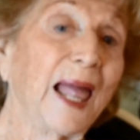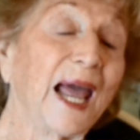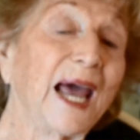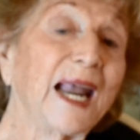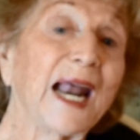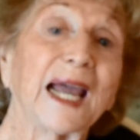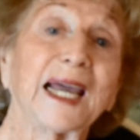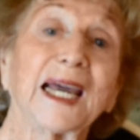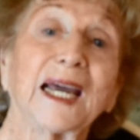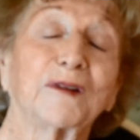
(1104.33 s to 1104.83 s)

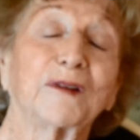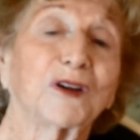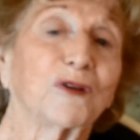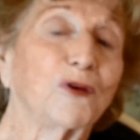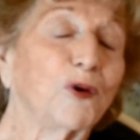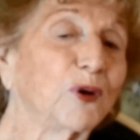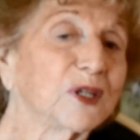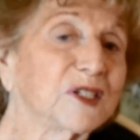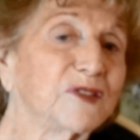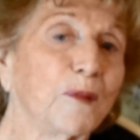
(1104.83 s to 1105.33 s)
And I get
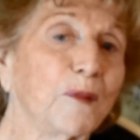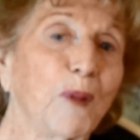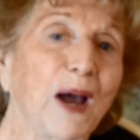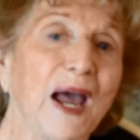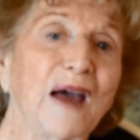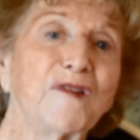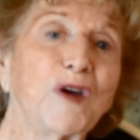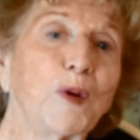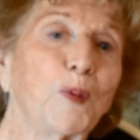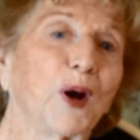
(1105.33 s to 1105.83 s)
calls from
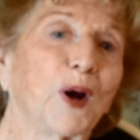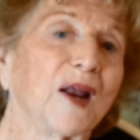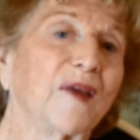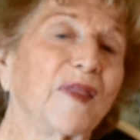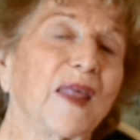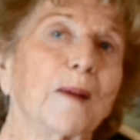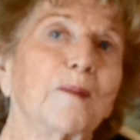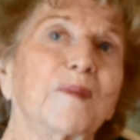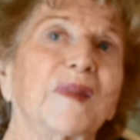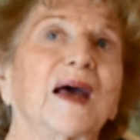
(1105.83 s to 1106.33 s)
every one of
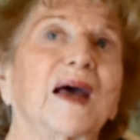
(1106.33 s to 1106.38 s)
them.